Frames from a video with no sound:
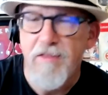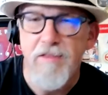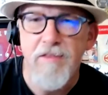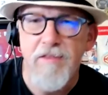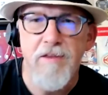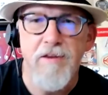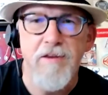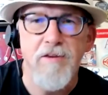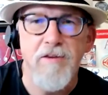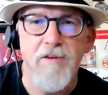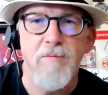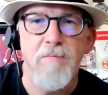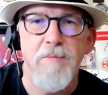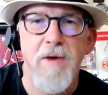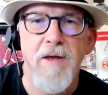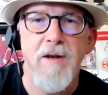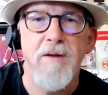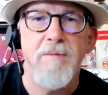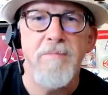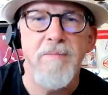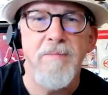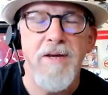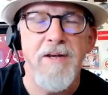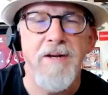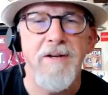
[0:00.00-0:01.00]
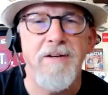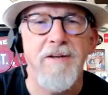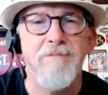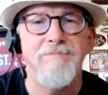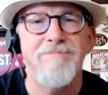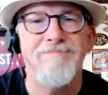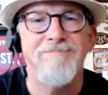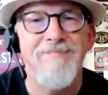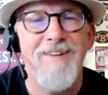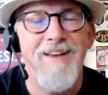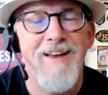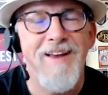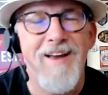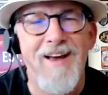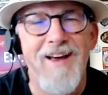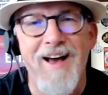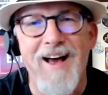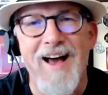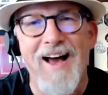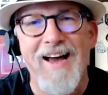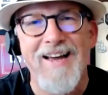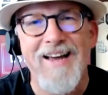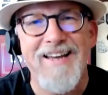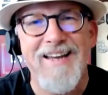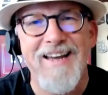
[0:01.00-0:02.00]
the humidimeter.
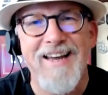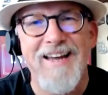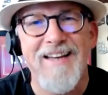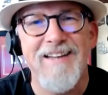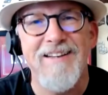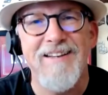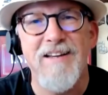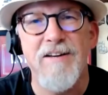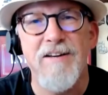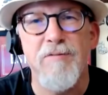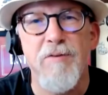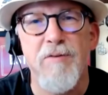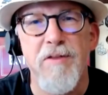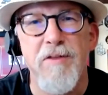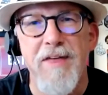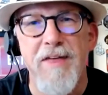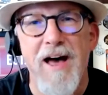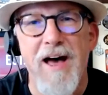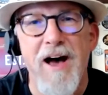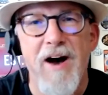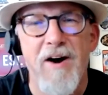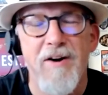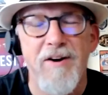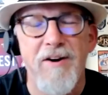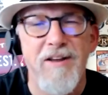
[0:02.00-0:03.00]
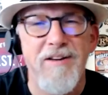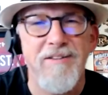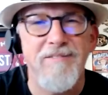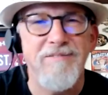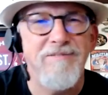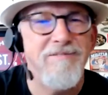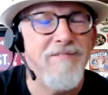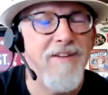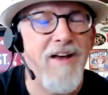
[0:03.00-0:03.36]
I can't live without it.